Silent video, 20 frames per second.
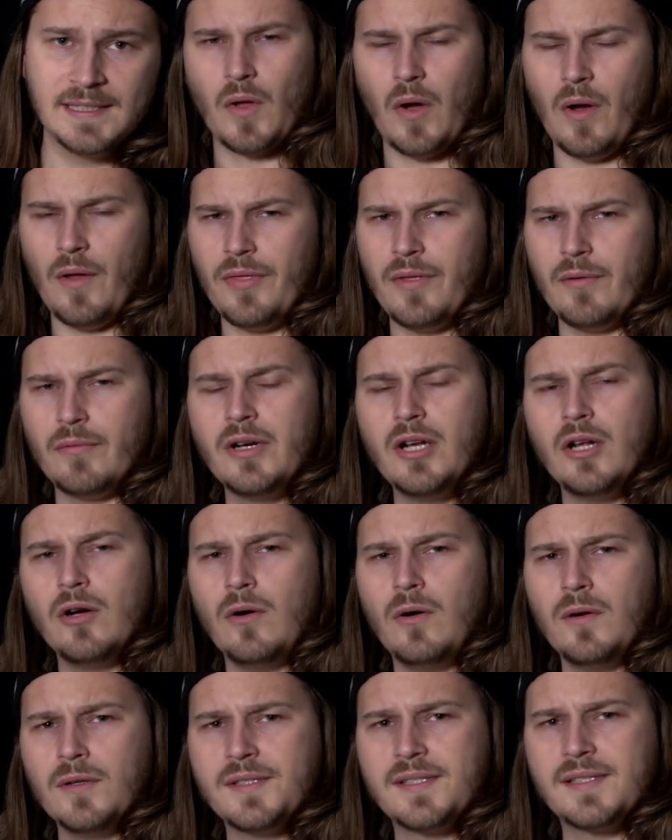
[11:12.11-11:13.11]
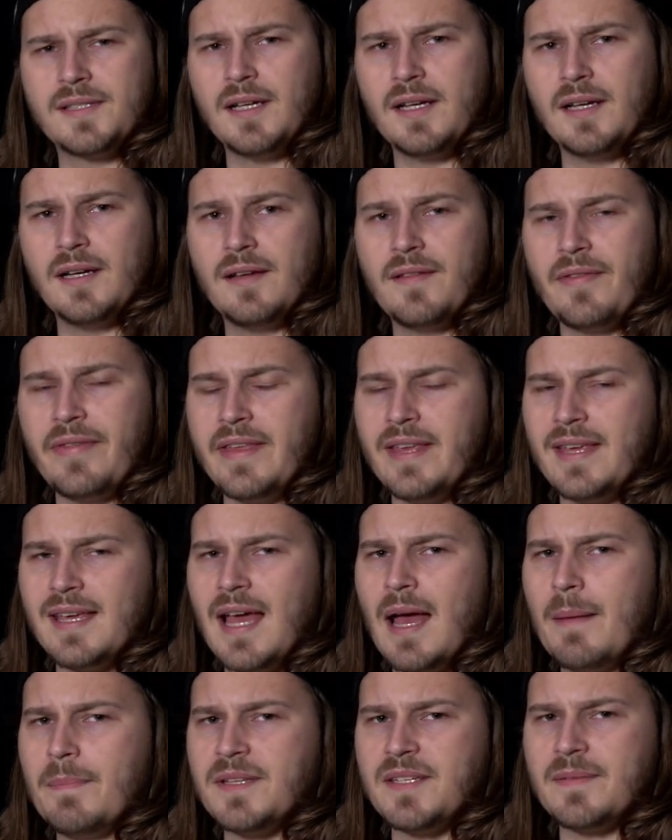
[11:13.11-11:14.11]
On the rear holster, the
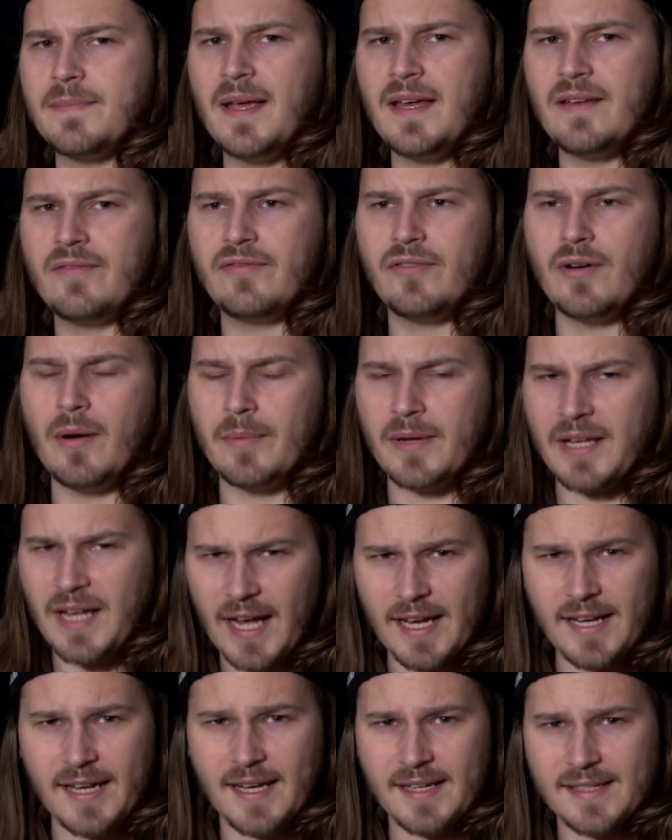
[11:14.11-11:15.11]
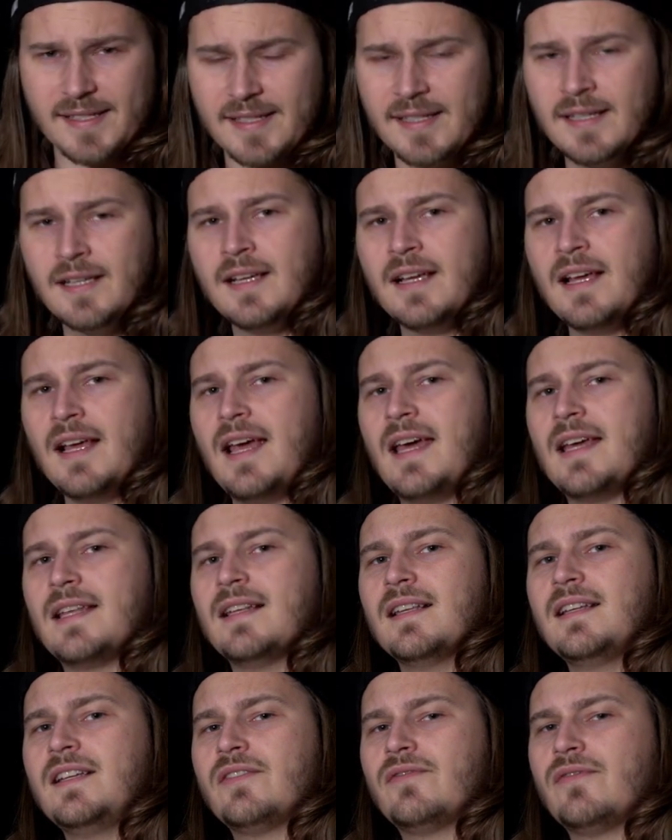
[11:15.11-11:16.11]
cap is made from Kydex, at
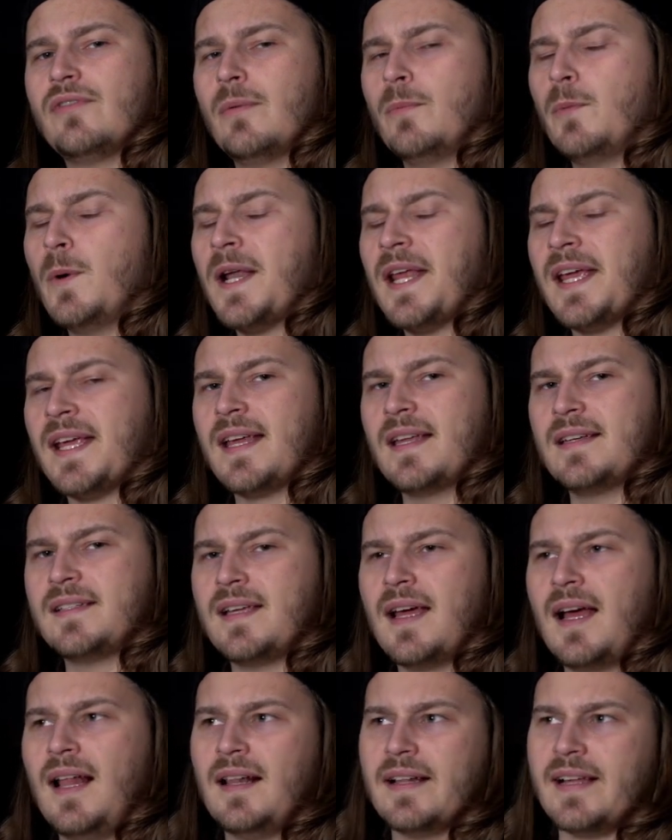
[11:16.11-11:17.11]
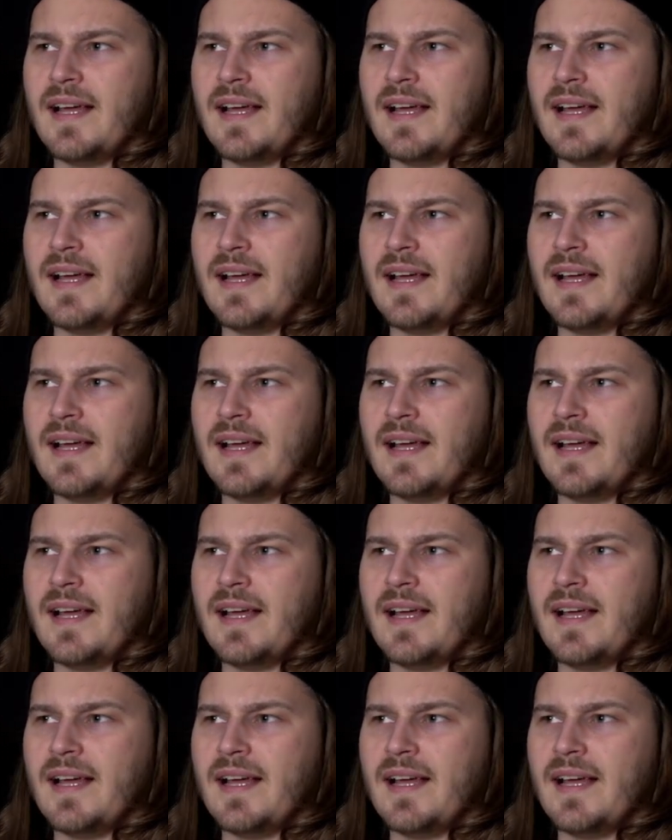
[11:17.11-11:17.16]
least from what I can tell.